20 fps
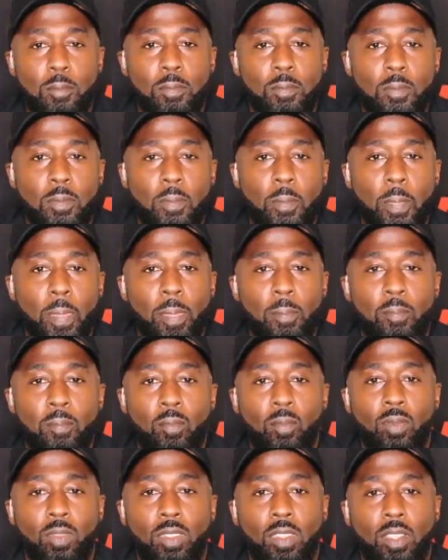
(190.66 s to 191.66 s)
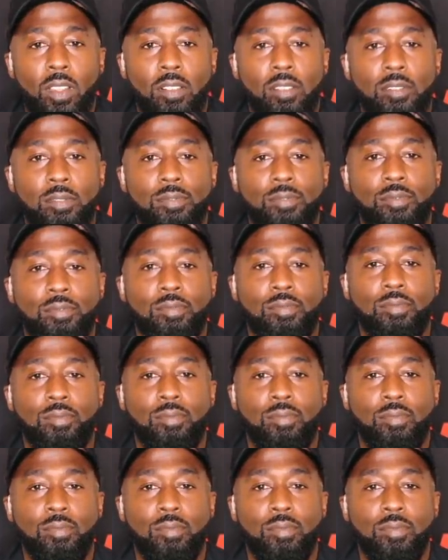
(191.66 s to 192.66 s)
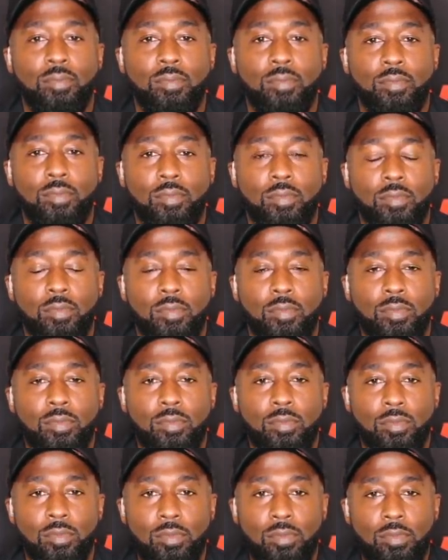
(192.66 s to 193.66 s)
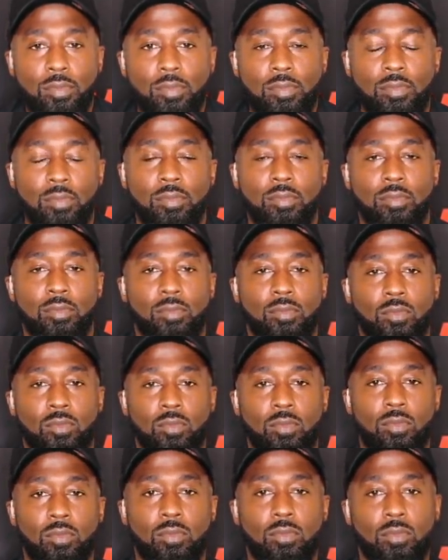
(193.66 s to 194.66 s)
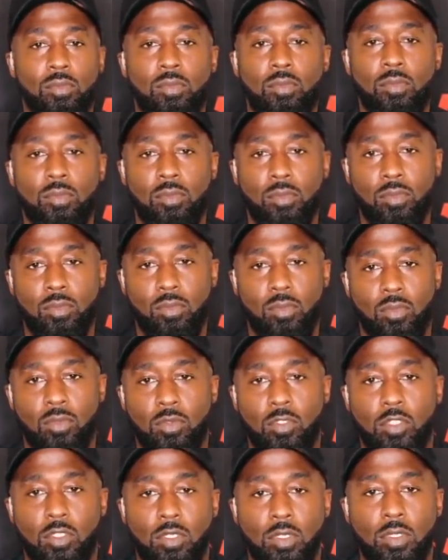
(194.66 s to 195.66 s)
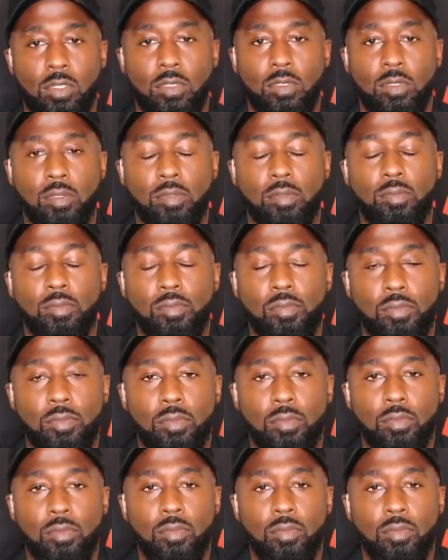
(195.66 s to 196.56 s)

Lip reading: The person shown says nothing.